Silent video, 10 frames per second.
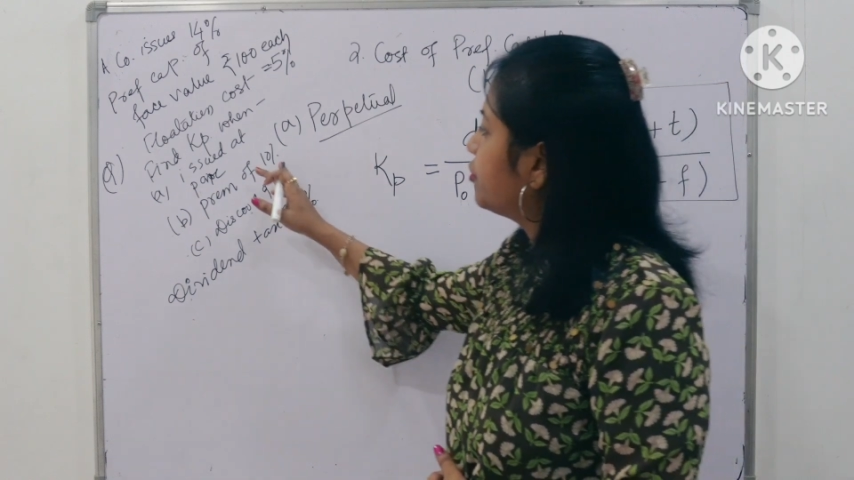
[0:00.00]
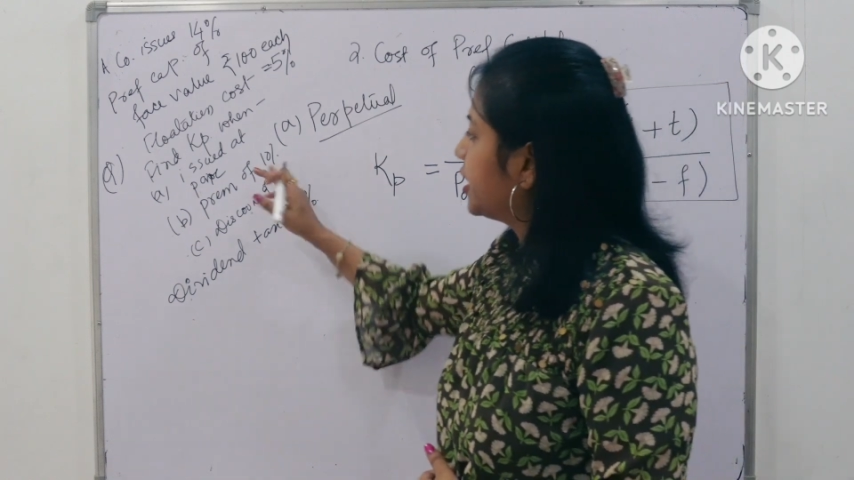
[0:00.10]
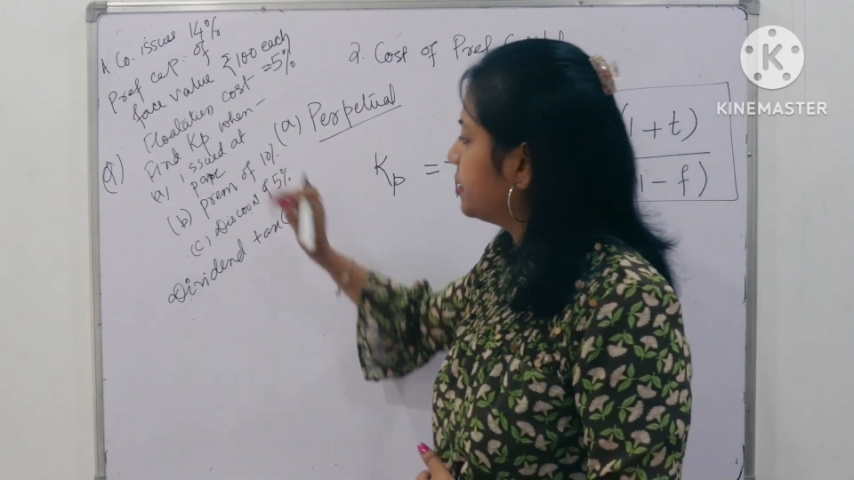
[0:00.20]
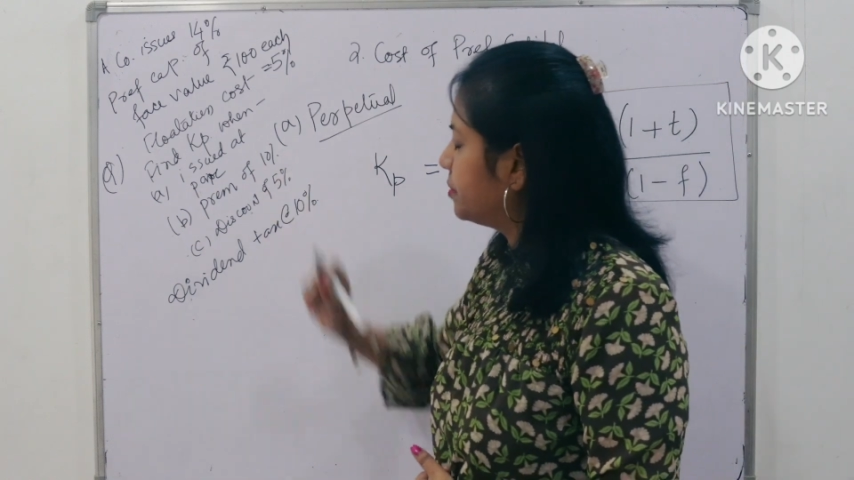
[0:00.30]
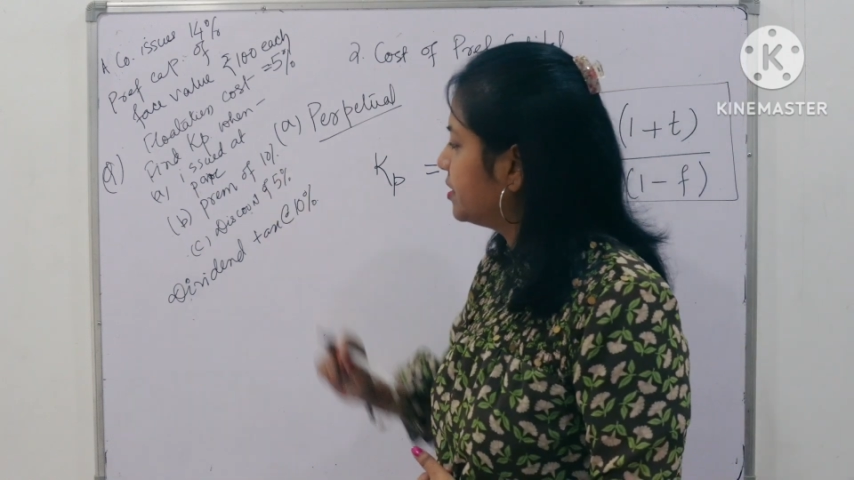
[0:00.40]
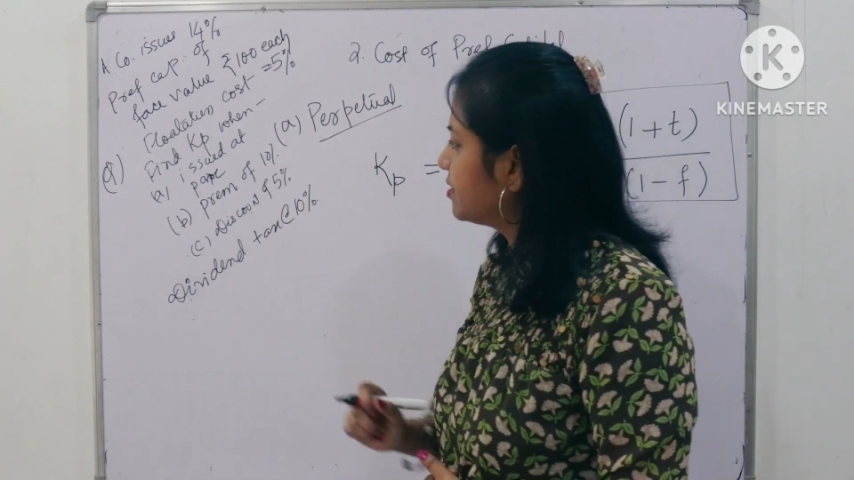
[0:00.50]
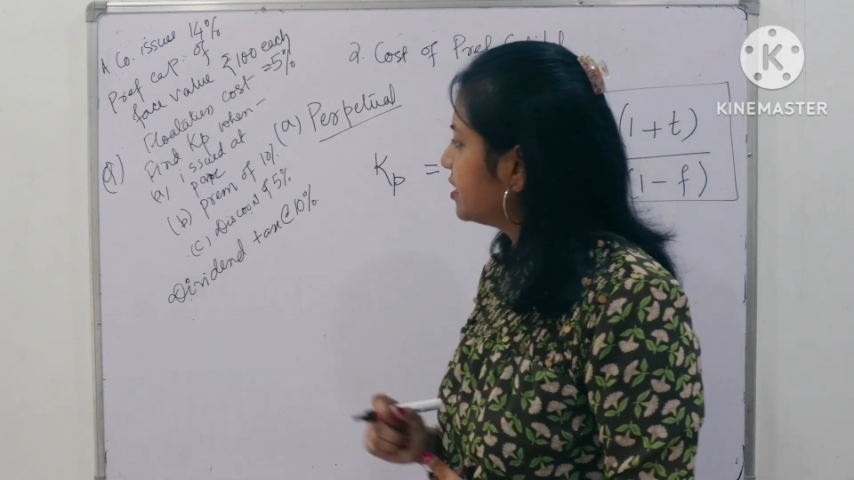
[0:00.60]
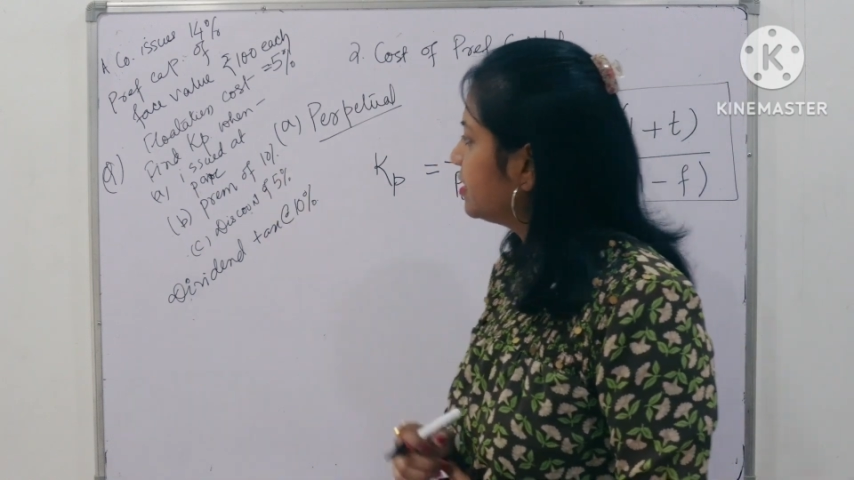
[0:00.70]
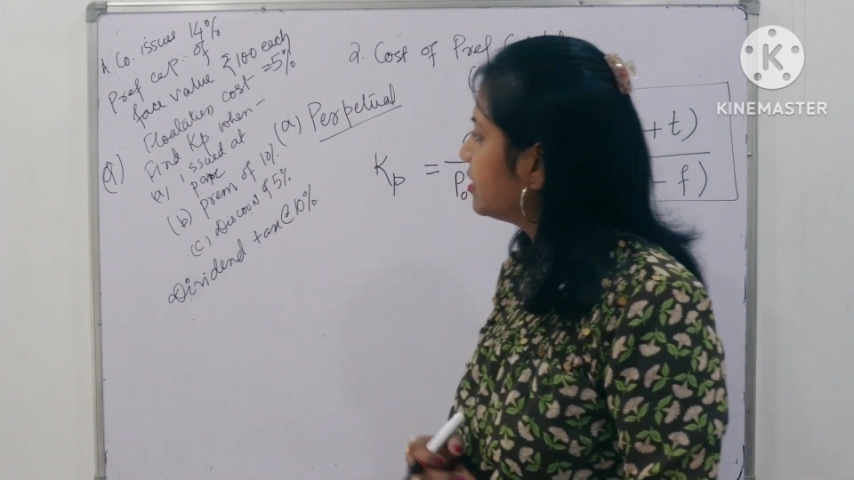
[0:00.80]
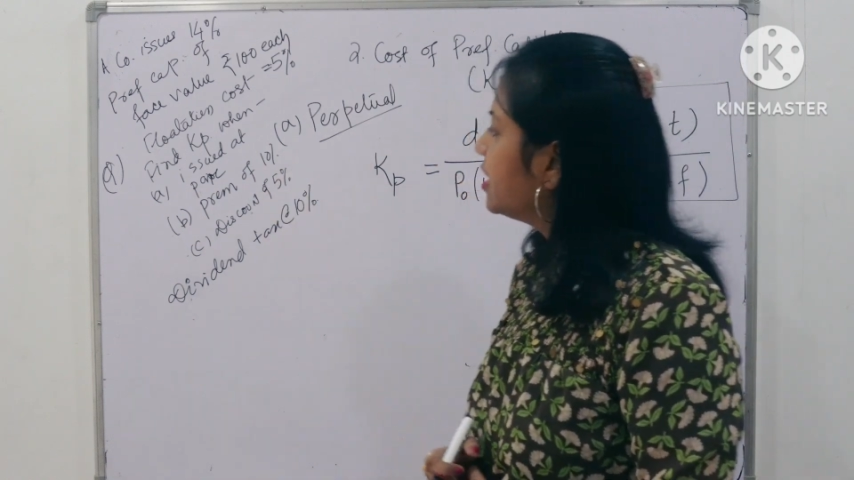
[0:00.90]

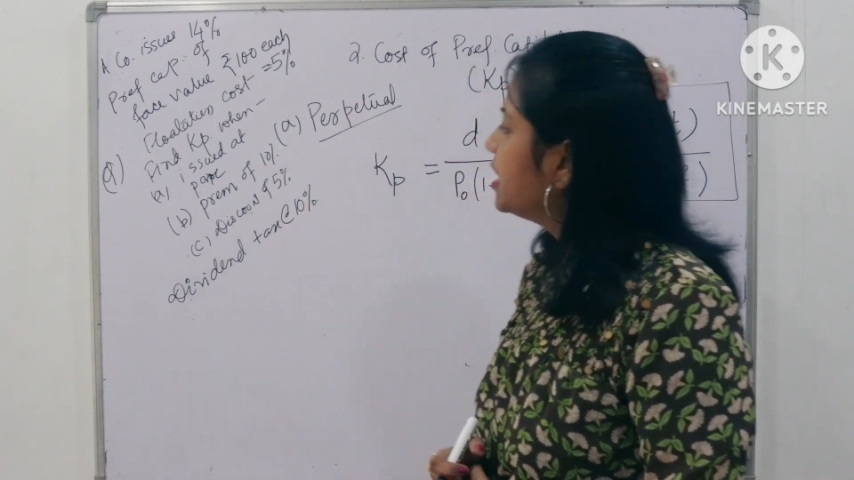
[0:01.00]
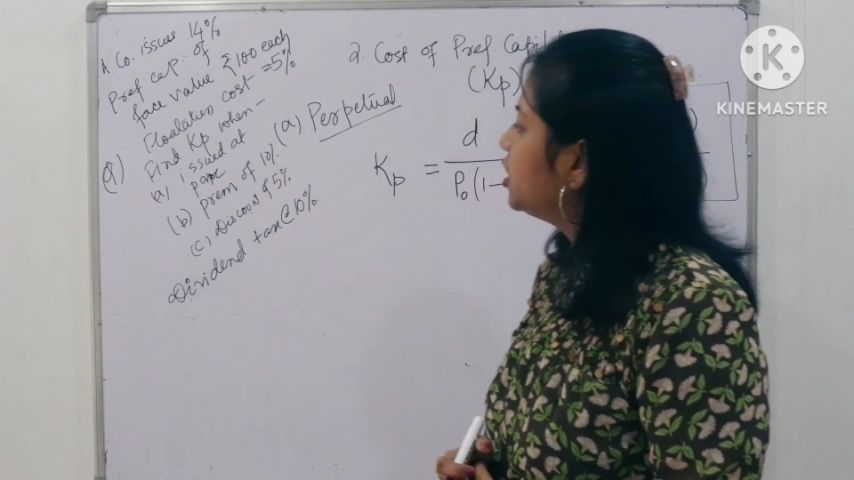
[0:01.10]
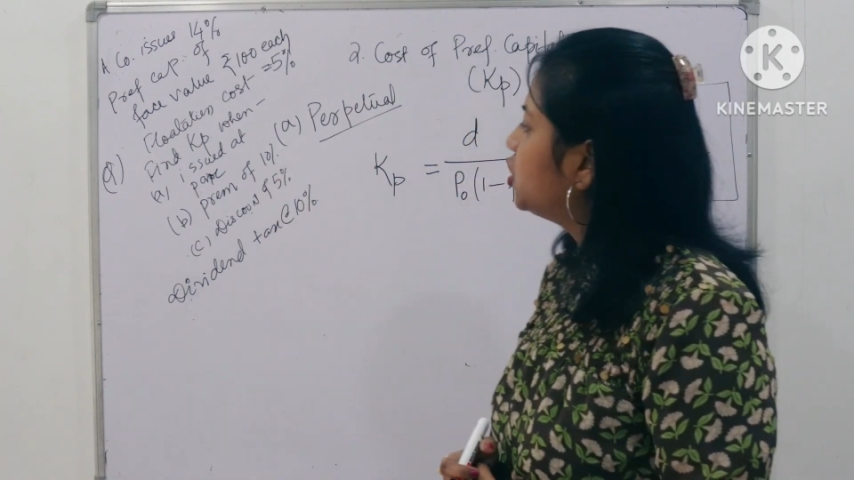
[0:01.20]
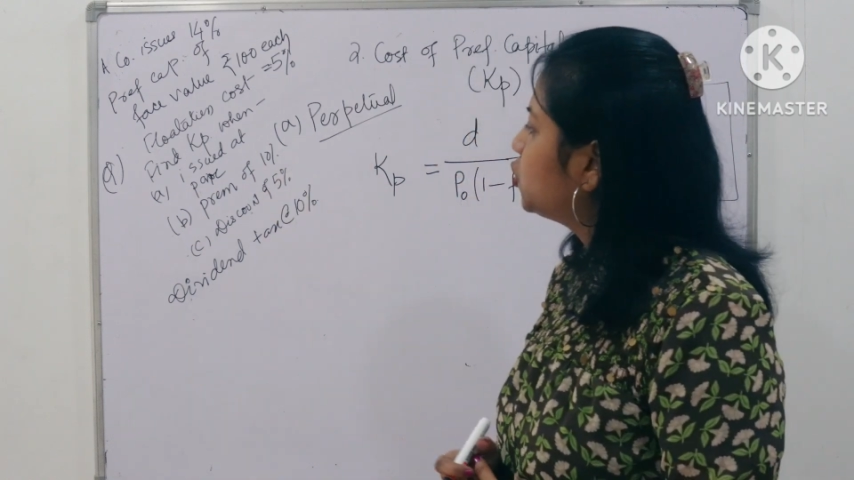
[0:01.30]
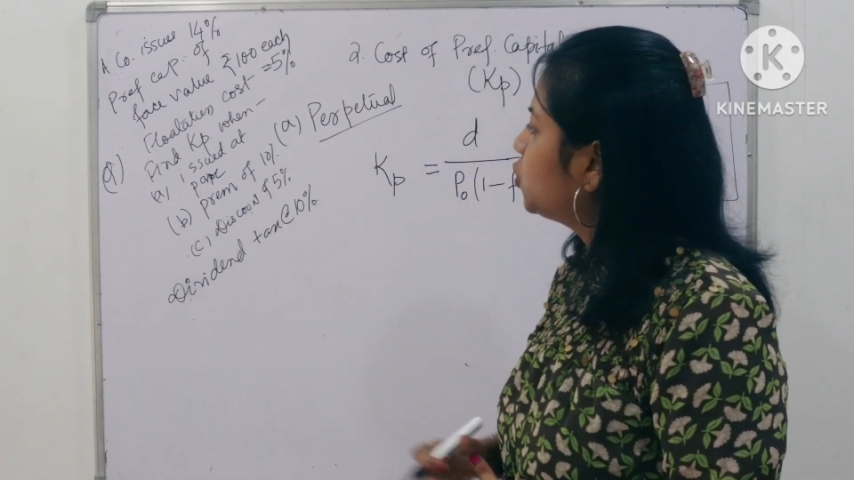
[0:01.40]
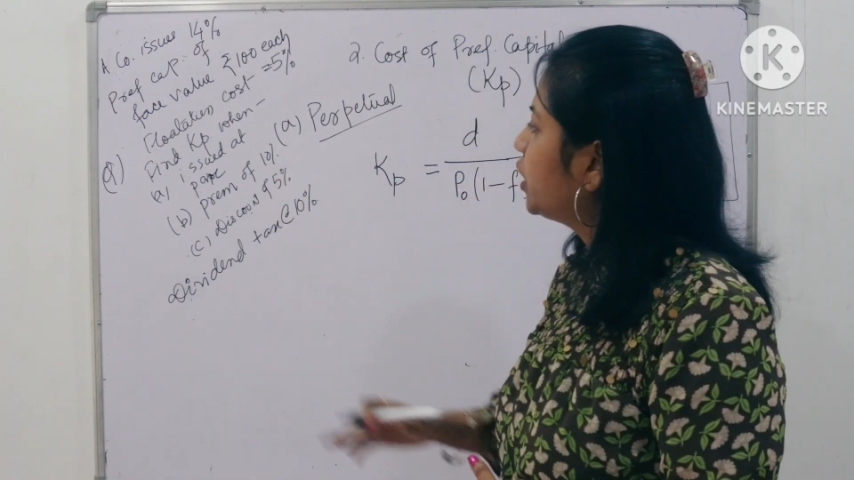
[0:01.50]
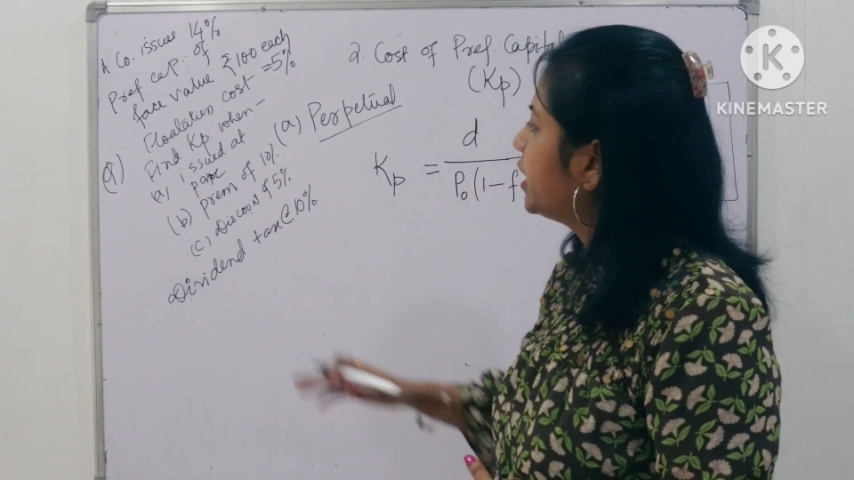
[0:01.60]
10%, issued